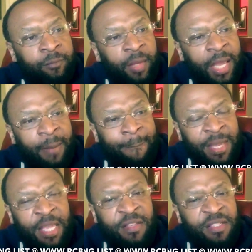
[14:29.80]
a
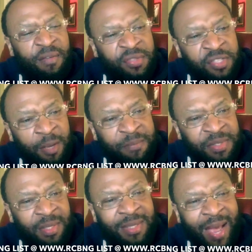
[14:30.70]
means of
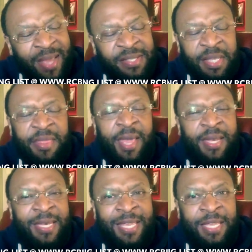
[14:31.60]
subsidizing that
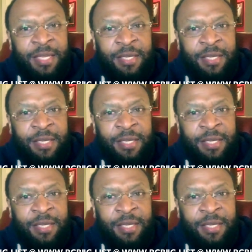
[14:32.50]
need.